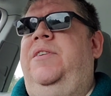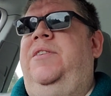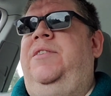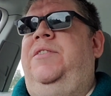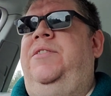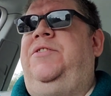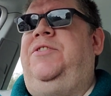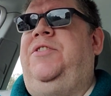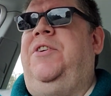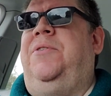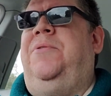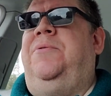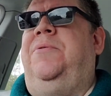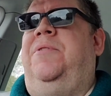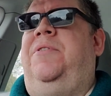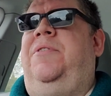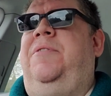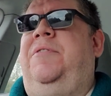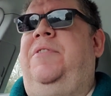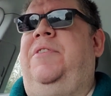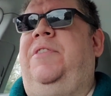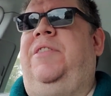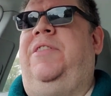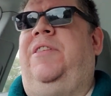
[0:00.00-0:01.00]
So
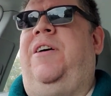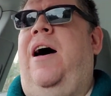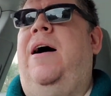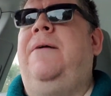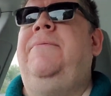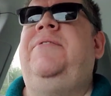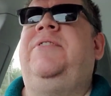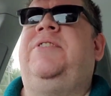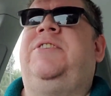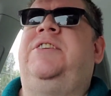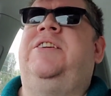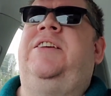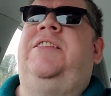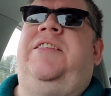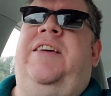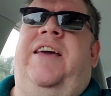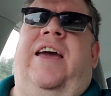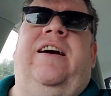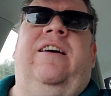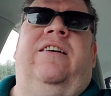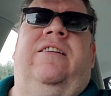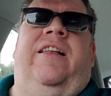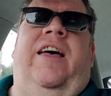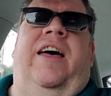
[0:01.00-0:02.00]
obviously the
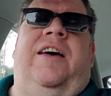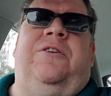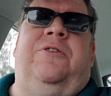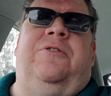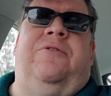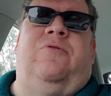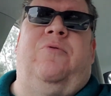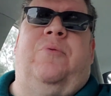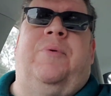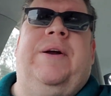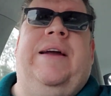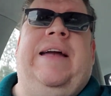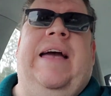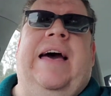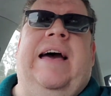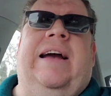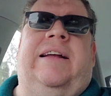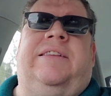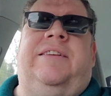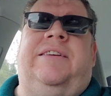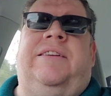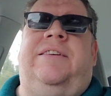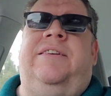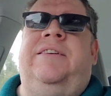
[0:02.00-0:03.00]
airline
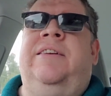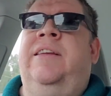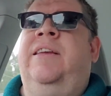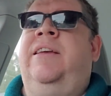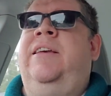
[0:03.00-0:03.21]
overreacted.